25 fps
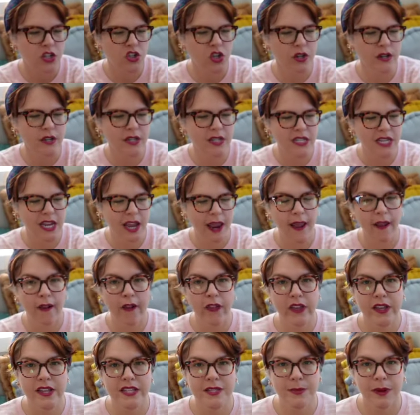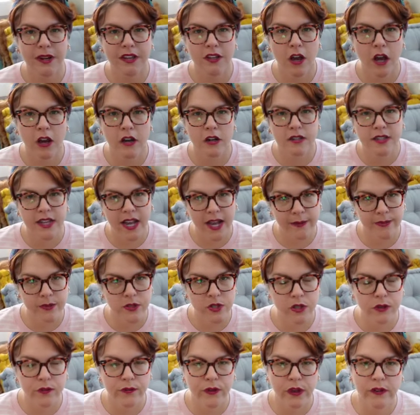Turkey tail is my daughter's
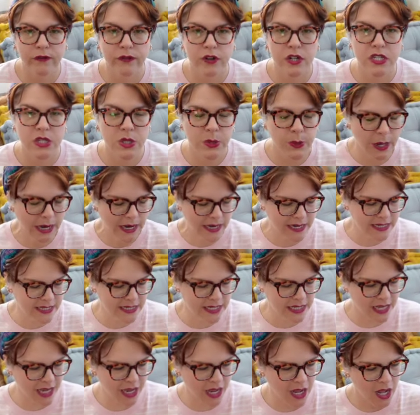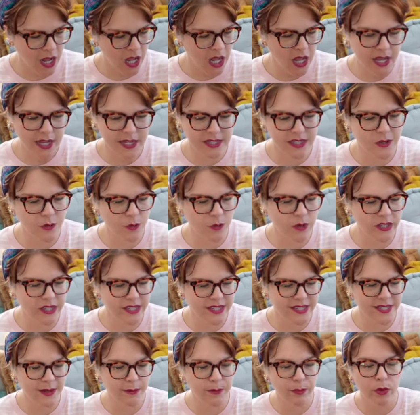absolute favorite to ID. It's a really
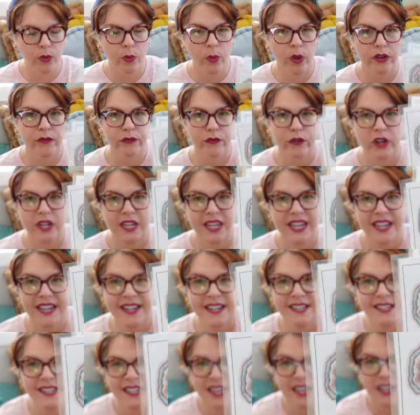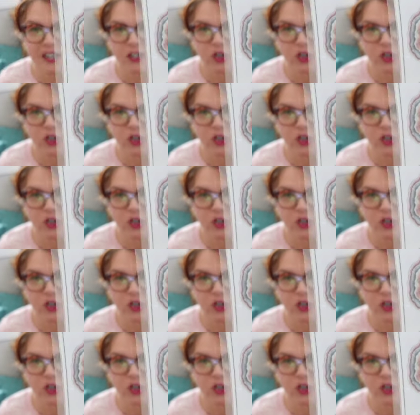simple one for kids, and